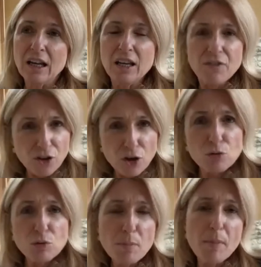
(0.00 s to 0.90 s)
if
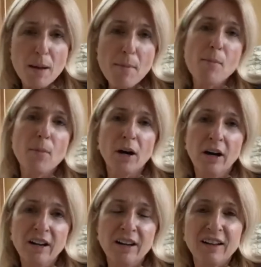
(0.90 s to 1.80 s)
you
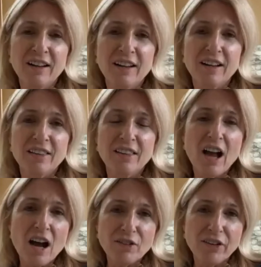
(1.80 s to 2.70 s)
remember the
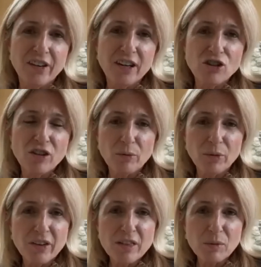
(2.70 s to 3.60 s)
conversation that
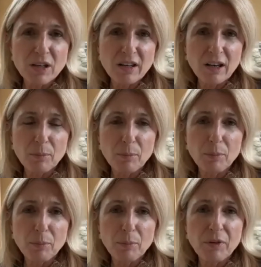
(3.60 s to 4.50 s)
was in the media
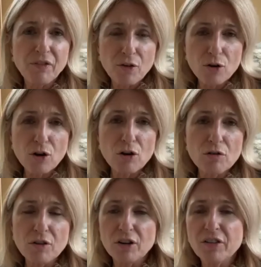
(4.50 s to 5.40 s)
before
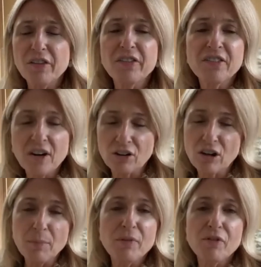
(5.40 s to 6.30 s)
COVID, or at the start
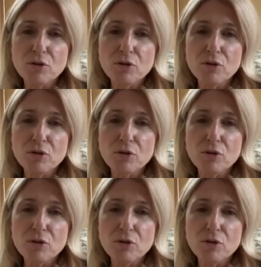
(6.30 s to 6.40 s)
of